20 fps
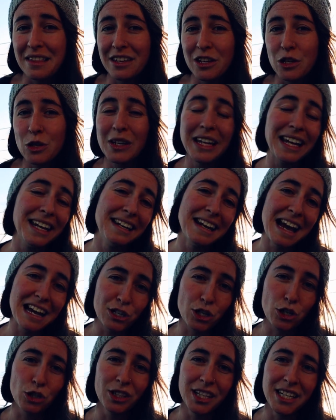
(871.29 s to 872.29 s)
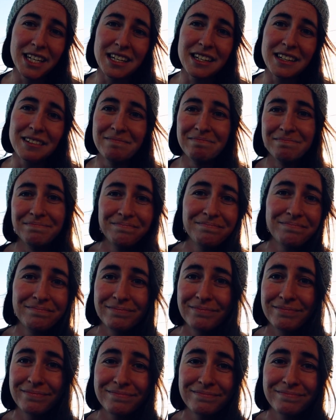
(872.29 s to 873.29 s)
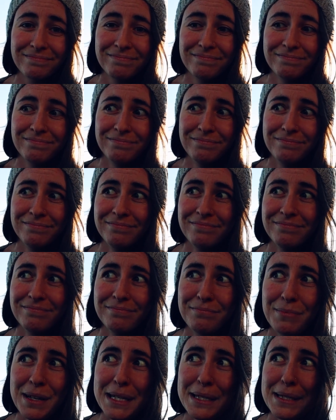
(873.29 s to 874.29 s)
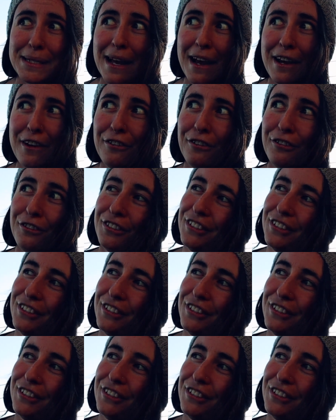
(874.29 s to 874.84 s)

that you can naturally be safe.